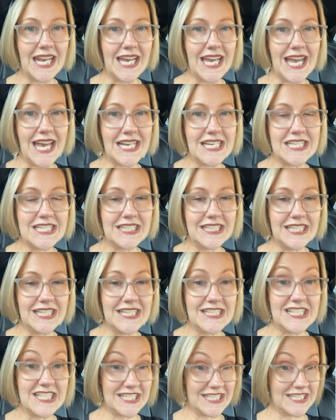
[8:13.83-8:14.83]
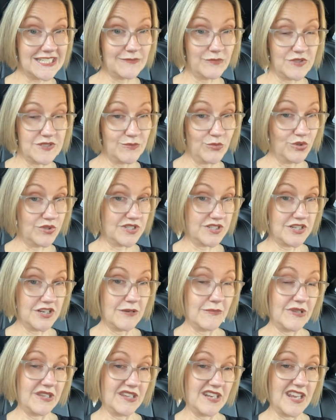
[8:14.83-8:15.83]
and I actually just was more
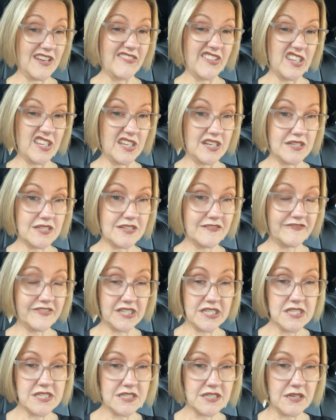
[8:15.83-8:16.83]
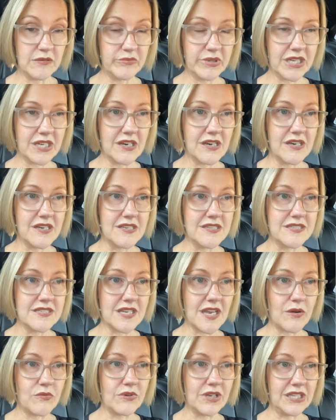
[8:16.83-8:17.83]
determined than ever then to finish it,
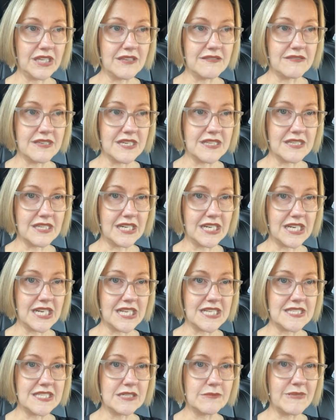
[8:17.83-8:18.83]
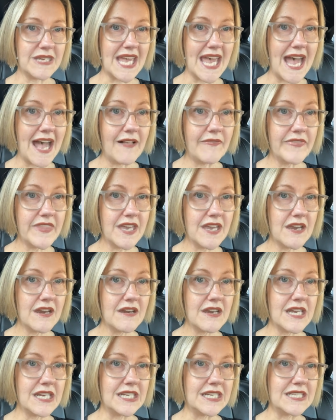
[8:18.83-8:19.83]
because I really think that it needs to be out
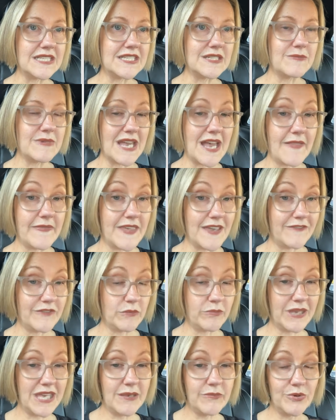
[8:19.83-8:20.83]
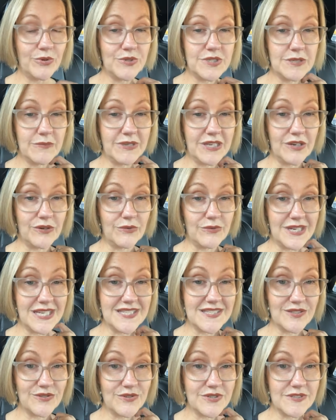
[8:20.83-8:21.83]
there. It needs to be out there for people, to be a
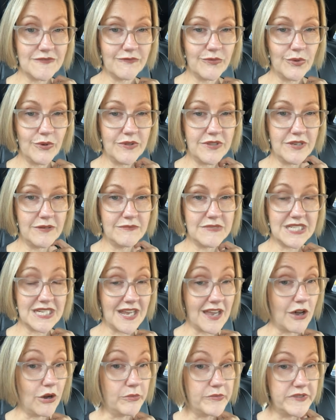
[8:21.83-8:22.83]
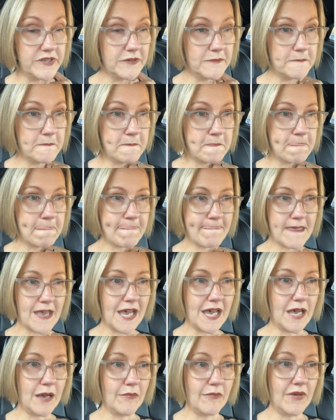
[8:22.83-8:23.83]
resource for them, to help them.
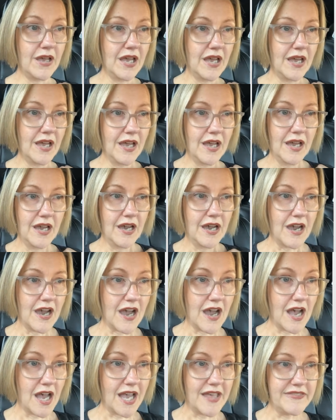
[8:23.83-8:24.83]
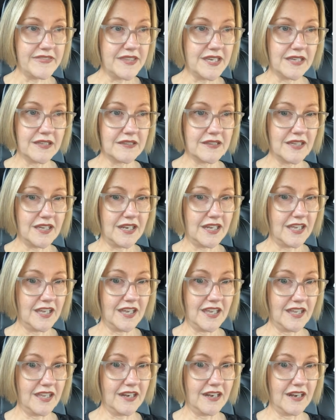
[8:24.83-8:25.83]
I think that,
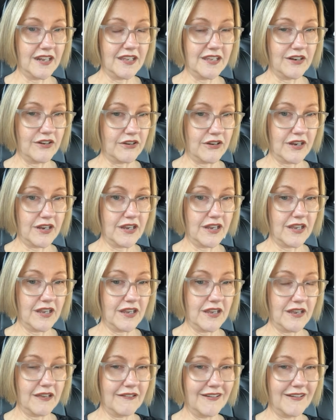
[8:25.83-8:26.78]
you know,